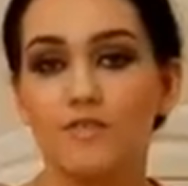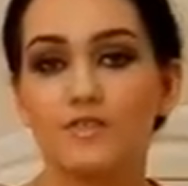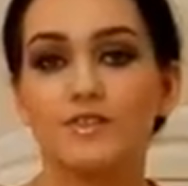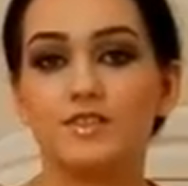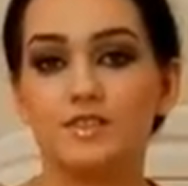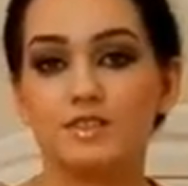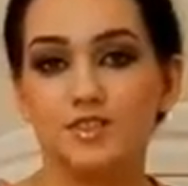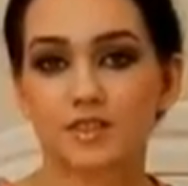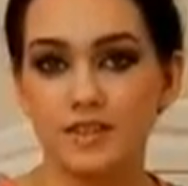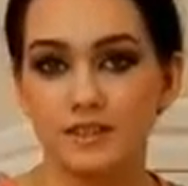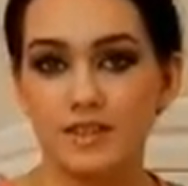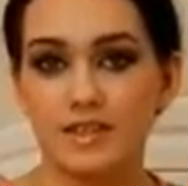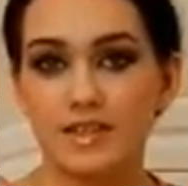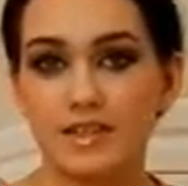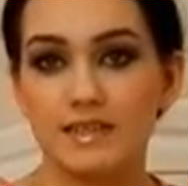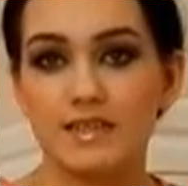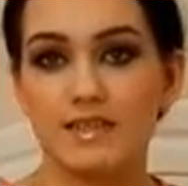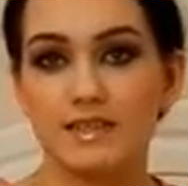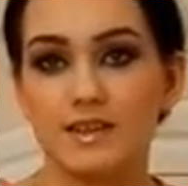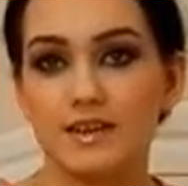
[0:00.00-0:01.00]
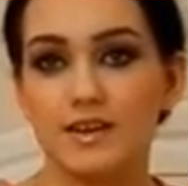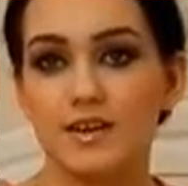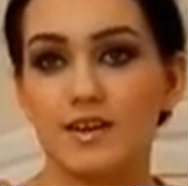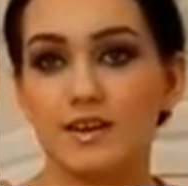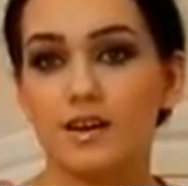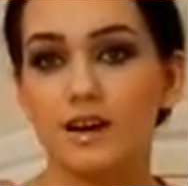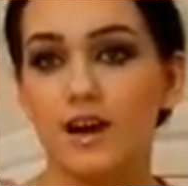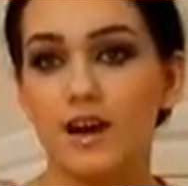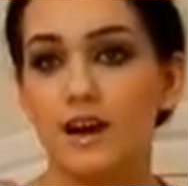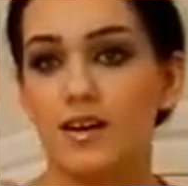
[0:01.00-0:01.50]
It's just
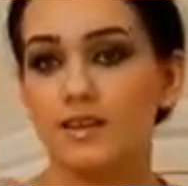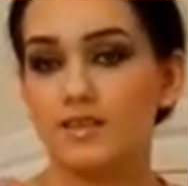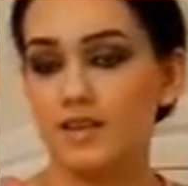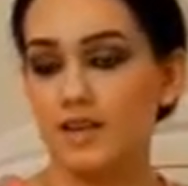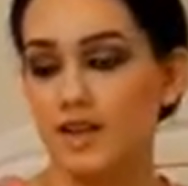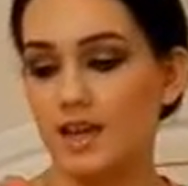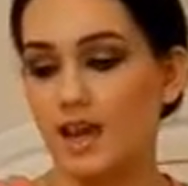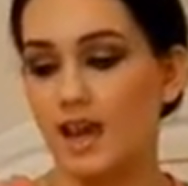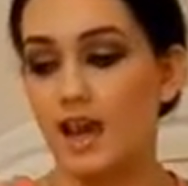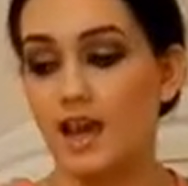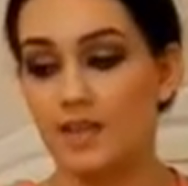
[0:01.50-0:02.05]
easier and I can